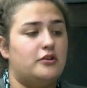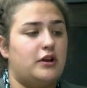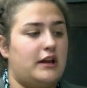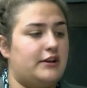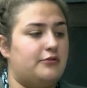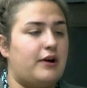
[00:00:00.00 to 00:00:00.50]

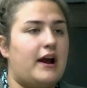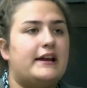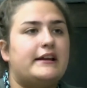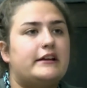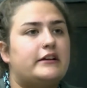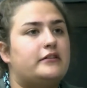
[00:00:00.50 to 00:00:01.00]
Any
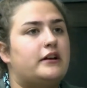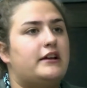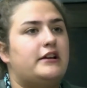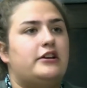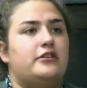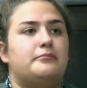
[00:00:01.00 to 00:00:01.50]
writing,
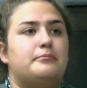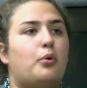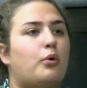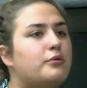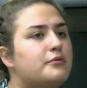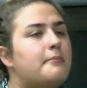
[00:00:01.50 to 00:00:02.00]
any
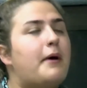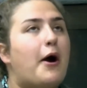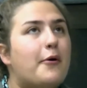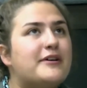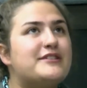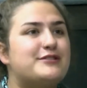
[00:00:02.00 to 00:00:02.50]

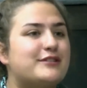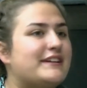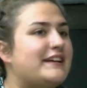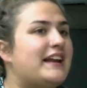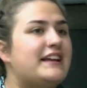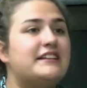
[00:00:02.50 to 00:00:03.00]

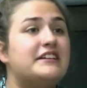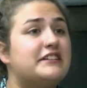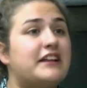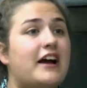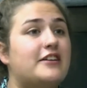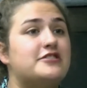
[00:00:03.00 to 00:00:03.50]
poetry, anything like
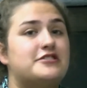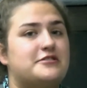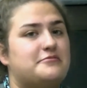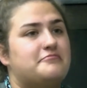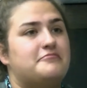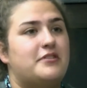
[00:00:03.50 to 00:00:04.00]
that,
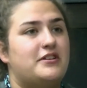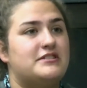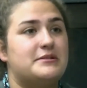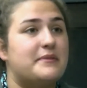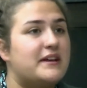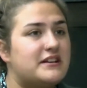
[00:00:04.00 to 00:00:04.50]
just
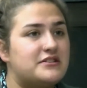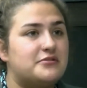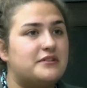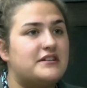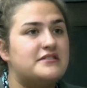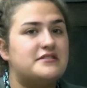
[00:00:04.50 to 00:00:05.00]
submit it to
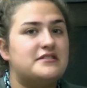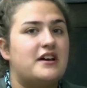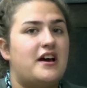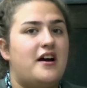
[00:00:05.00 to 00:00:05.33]
us.